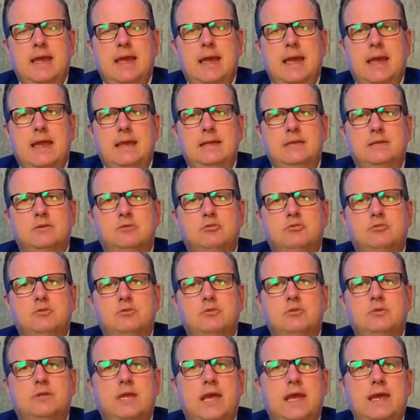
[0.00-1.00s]
And
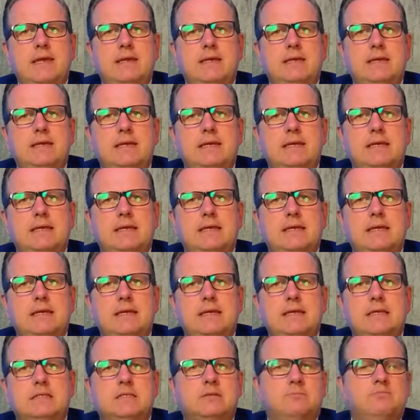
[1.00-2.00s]
today
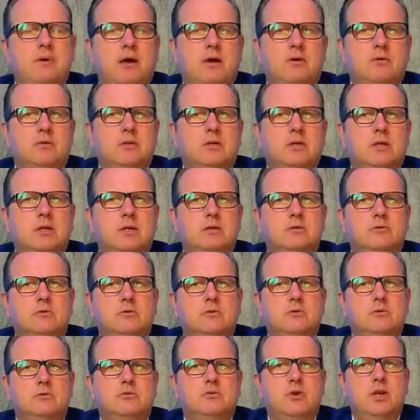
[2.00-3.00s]
it's about
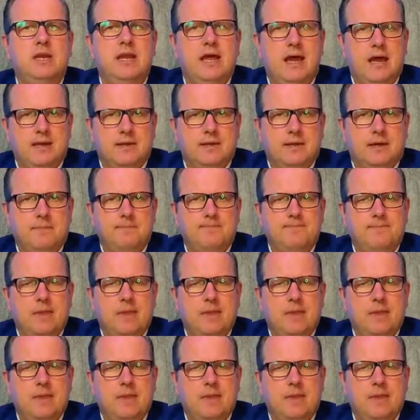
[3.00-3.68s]
Grenada.